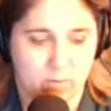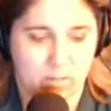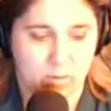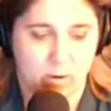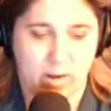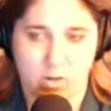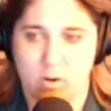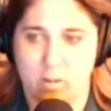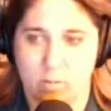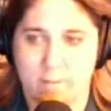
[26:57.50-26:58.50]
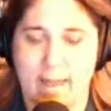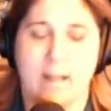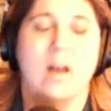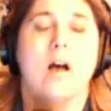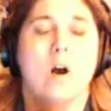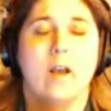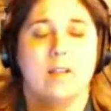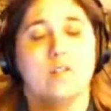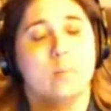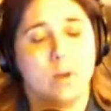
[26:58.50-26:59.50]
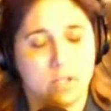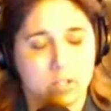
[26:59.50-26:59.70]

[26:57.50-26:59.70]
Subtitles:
director. He'll be back. Okay, so project